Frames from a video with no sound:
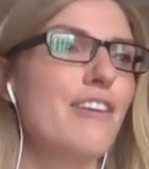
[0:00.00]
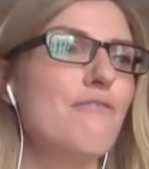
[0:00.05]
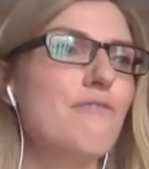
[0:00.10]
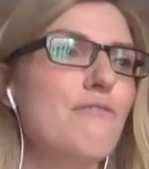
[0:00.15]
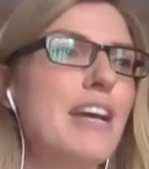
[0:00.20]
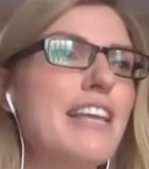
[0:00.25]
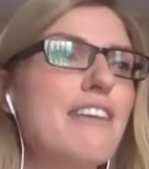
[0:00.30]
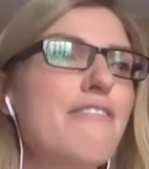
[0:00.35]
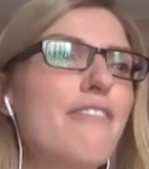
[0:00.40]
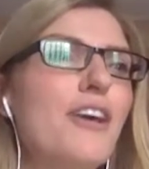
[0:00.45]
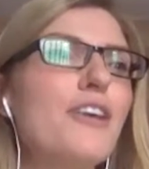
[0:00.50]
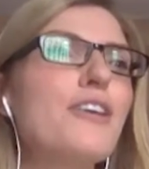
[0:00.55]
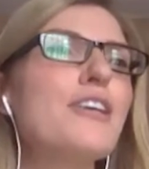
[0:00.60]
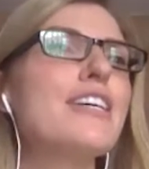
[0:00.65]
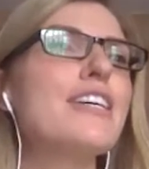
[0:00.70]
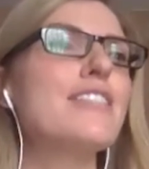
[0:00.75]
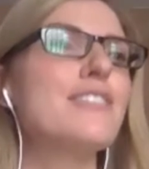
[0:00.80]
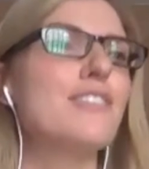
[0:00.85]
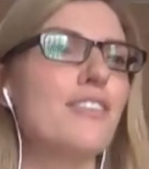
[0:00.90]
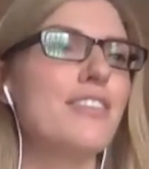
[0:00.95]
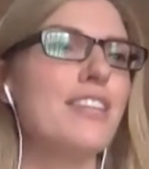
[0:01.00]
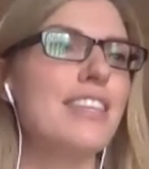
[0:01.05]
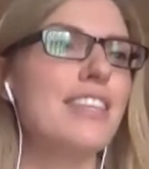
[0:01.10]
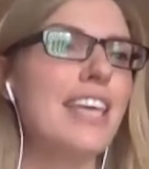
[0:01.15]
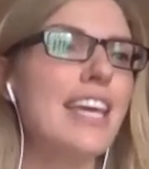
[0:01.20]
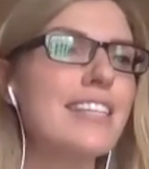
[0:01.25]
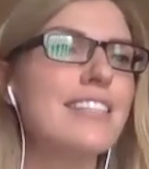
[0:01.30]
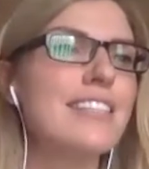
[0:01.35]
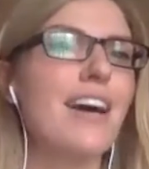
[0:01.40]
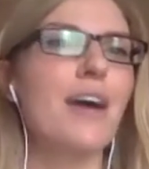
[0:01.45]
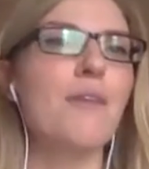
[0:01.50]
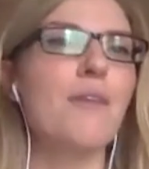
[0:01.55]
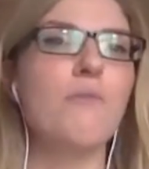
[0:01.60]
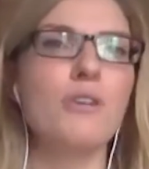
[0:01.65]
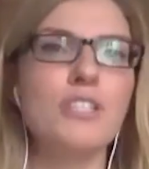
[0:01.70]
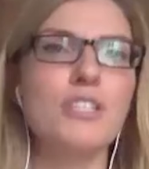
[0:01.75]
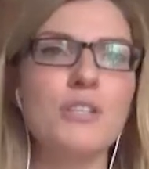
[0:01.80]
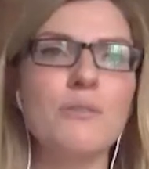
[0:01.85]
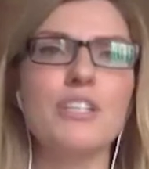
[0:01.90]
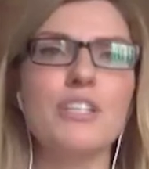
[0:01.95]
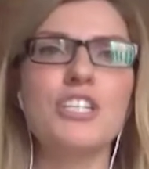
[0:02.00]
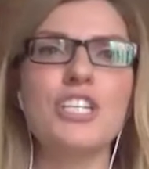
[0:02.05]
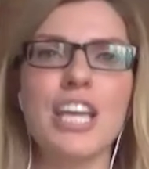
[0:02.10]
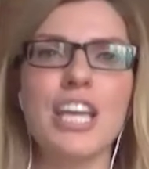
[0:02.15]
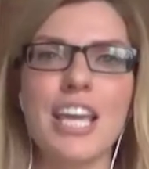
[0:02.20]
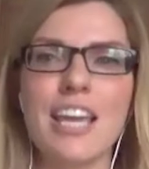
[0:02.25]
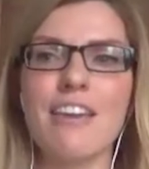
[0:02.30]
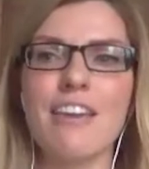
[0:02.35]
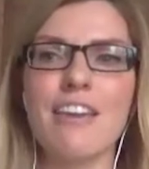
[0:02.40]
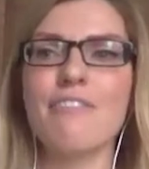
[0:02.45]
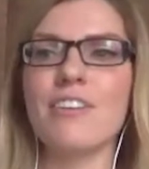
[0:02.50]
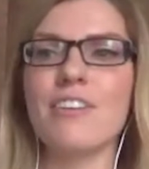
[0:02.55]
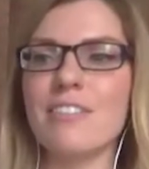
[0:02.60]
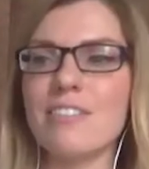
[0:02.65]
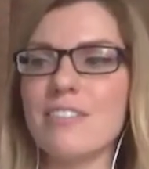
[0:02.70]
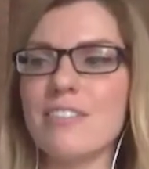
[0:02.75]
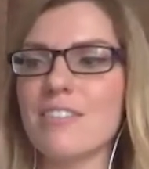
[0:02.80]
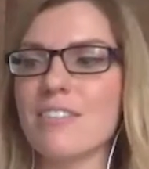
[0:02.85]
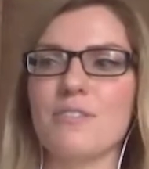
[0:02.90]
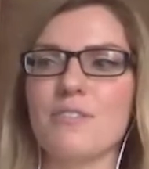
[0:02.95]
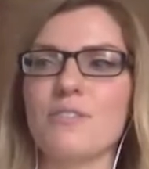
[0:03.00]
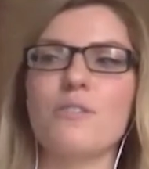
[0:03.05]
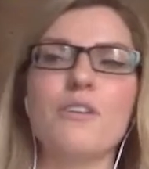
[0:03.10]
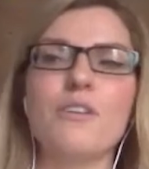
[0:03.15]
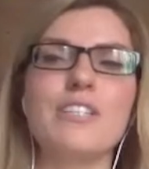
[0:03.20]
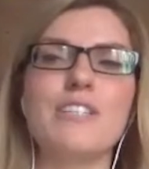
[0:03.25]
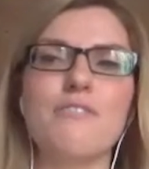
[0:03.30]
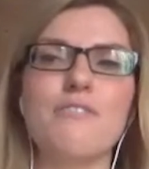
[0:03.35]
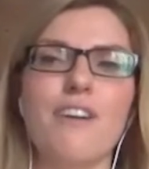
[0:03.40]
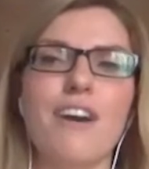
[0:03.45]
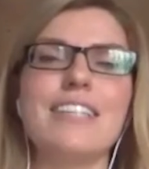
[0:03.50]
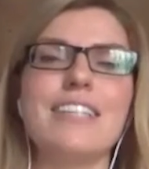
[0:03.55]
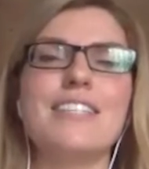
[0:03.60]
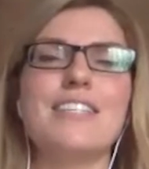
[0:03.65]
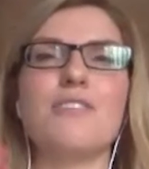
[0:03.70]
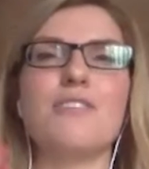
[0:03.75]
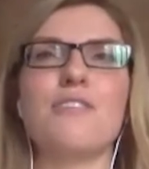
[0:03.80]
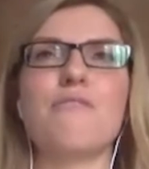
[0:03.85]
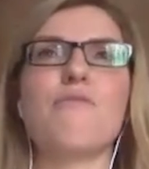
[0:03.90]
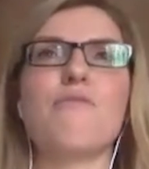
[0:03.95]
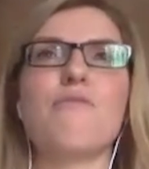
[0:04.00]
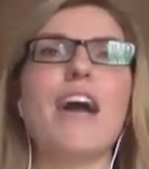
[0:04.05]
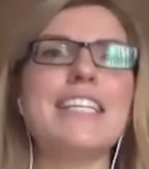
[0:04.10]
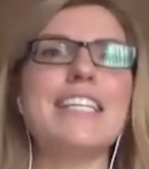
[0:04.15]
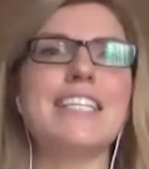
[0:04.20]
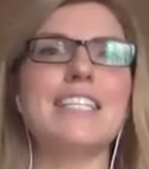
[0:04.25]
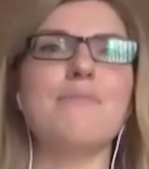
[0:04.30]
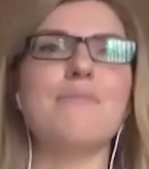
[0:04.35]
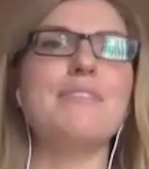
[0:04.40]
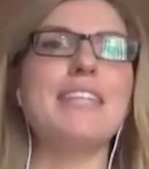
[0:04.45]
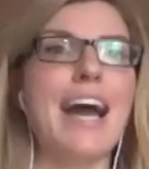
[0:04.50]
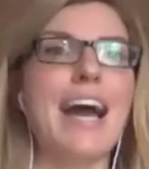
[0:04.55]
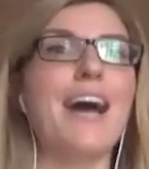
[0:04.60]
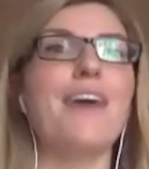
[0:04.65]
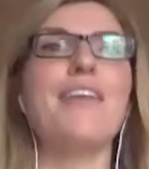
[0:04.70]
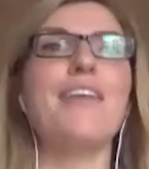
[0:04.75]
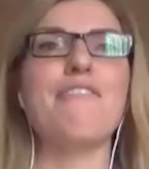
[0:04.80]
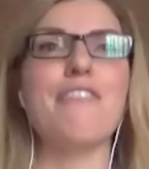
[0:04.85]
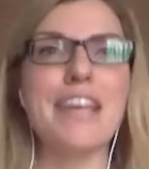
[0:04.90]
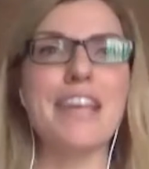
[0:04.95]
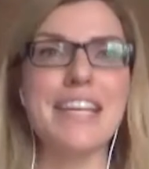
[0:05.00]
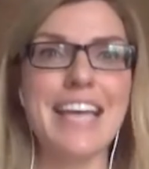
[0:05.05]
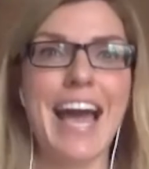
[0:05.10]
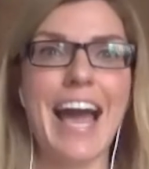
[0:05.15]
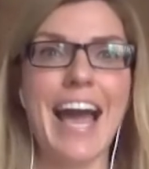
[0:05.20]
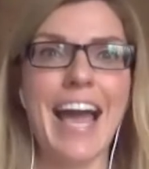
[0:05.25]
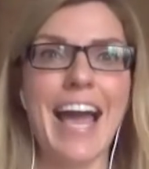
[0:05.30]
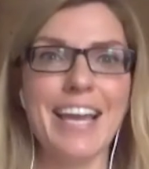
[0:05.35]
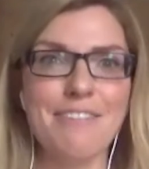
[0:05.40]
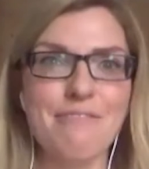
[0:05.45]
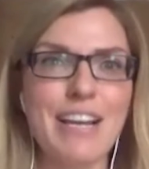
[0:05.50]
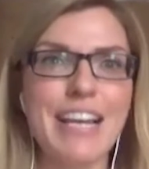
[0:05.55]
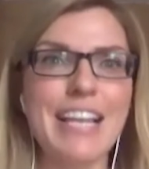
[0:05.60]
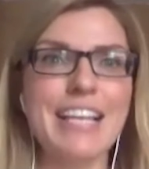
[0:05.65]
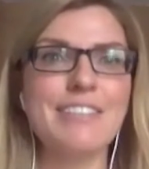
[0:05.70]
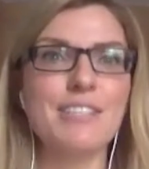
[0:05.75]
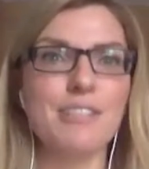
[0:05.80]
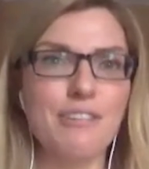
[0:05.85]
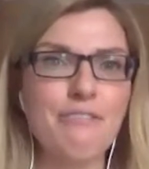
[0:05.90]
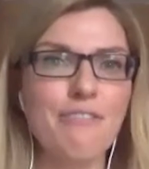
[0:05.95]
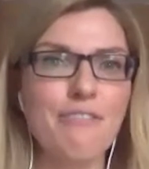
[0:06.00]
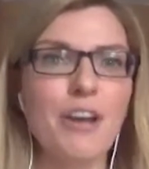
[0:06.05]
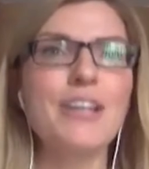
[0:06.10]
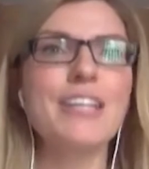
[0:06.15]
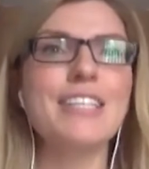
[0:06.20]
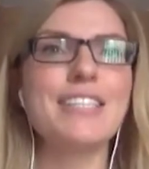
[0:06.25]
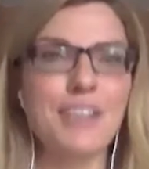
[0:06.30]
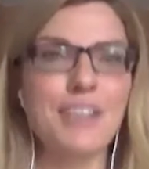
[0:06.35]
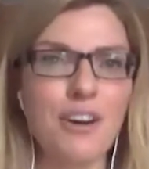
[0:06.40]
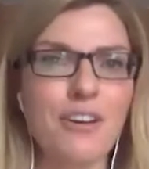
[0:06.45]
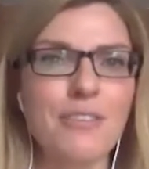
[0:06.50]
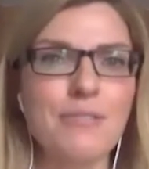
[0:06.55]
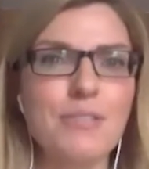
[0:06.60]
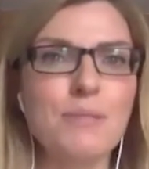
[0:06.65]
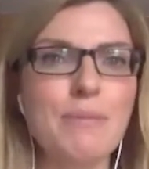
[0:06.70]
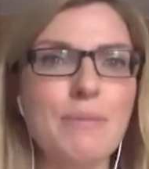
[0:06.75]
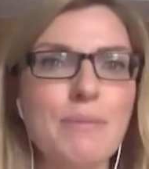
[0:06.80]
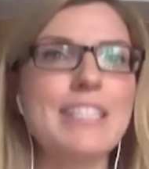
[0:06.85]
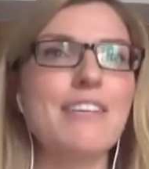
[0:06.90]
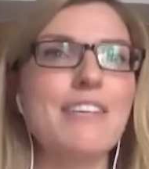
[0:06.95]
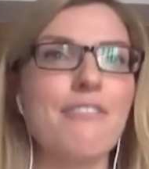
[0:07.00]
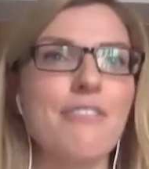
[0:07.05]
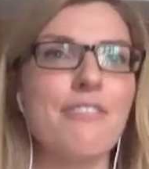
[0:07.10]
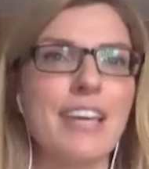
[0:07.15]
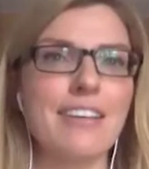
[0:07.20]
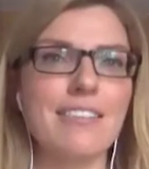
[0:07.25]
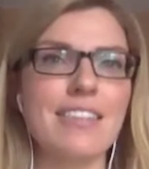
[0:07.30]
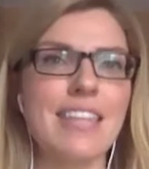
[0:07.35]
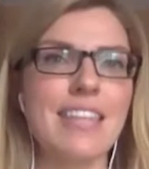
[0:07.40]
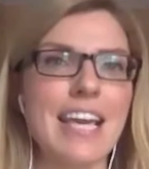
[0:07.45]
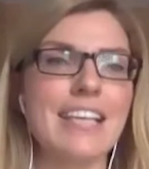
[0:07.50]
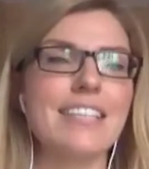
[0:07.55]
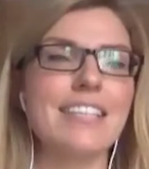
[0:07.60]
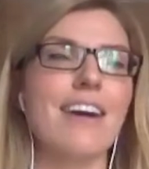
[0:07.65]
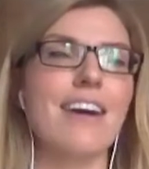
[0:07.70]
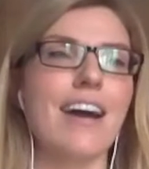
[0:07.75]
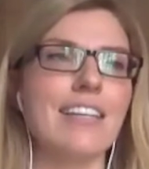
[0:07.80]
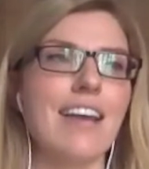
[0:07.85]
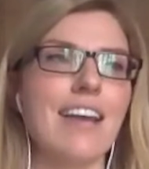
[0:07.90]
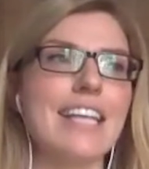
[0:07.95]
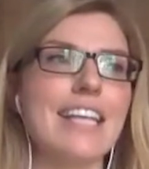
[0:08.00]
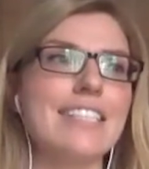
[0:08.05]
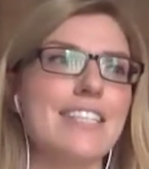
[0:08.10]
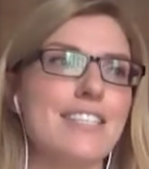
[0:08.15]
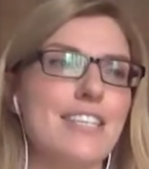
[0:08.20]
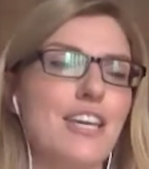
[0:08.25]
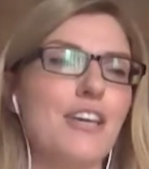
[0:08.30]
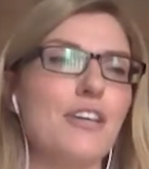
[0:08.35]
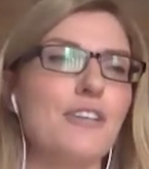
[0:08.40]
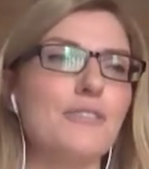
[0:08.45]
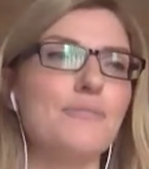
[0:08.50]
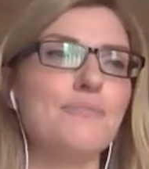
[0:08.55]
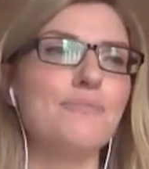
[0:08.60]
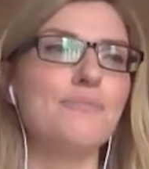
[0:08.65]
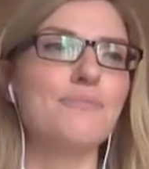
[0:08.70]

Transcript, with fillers: really focused on the things that i want to achieve and gone as far to sort of writing them down every day and really sort of focusing on specific things that i'd like to do